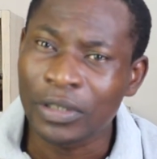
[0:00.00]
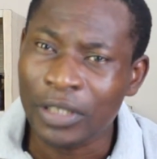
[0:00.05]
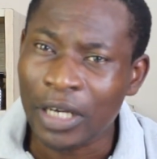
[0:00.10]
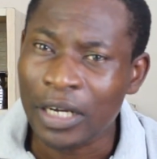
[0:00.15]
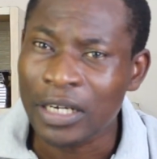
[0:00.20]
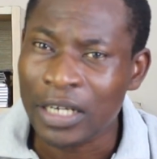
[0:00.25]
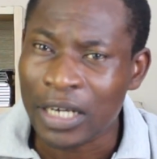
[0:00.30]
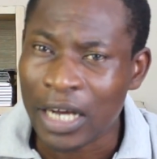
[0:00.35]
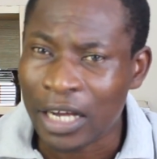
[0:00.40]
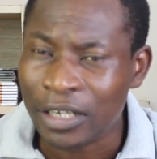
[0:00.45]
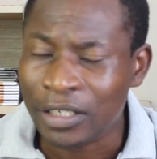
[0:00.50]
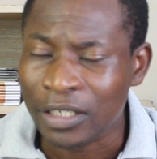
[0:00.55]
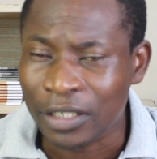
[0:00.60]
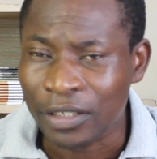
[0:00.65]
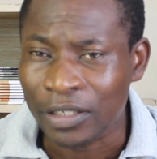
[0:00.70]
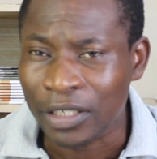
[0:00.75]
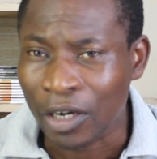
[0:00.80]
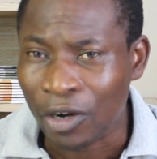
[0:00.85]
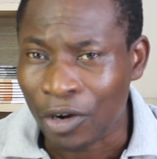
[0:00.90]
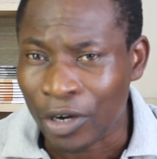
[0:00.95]
Technical
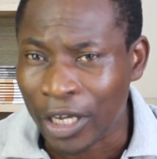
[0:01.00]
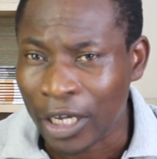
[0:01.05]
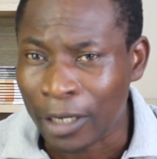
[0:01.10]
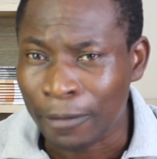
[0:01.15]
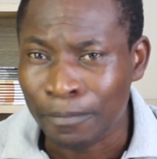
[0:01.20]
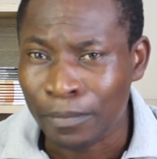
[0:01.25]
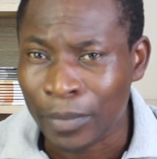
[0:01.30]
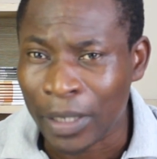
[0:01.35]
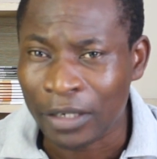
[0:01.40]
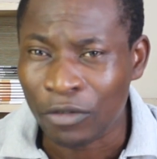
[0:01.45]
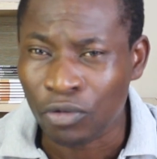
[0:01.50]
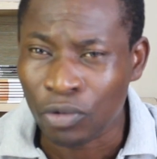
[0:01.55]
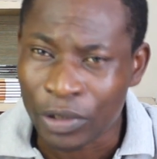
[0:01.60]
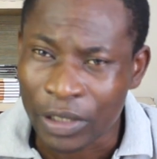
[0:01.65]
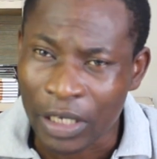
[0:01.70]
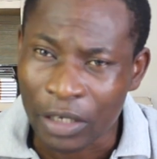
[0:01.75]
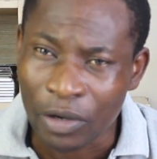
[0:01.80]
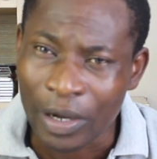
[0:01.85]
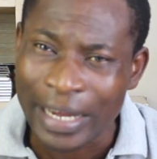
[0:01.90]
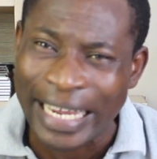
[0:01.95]
skills are okay, but those
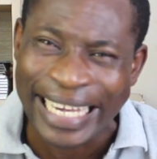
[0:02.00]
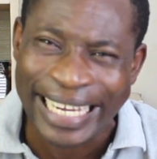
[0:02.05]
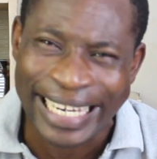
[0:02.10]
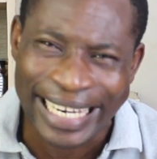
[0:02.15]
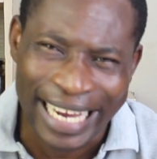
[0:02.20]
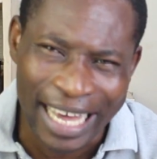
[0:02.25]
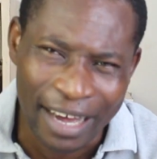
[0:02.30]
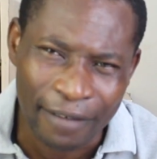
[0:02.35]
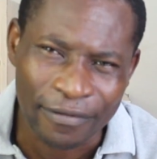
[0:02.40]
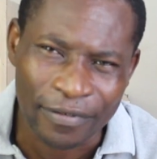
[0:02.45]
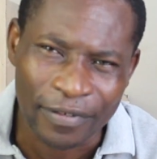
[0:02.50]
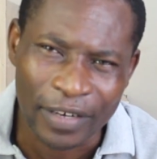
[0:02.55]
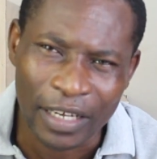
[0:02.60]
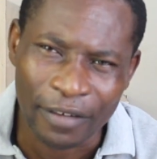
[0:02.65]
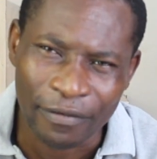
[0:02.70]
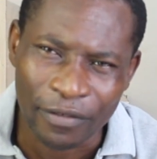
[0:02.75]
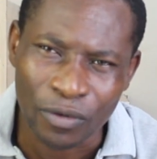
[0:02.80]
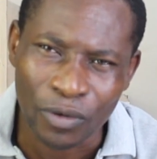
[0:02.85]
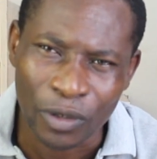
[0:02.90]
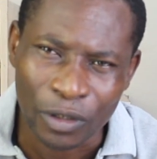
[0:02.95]
are not enough
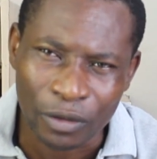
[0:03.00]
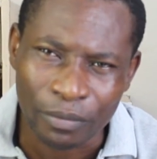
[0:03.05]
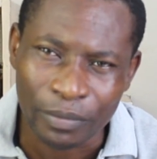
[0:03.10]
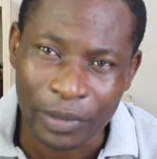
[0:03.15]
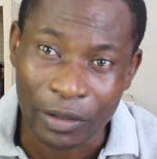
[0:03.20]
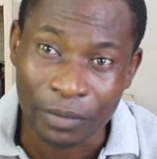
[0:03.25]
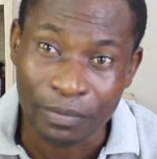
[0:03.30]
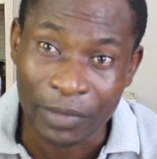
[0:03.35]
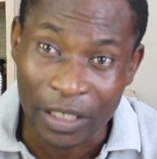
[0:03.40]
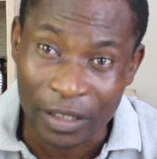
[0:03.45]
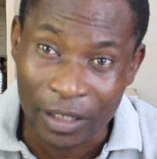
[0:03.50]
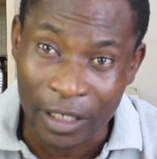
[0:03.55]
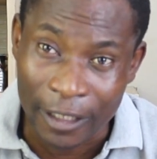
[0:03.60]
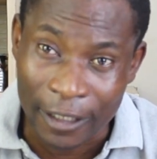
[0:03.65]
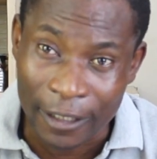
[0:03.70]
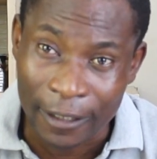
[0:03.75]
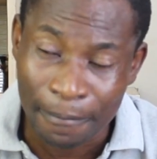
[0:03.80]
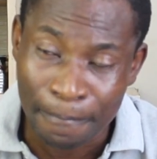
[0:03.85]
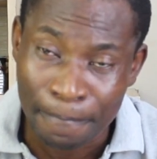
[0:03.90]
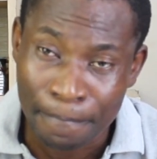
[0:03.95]
if you want to build
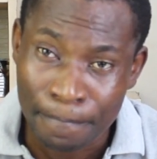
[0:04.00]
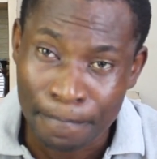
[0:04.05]
business.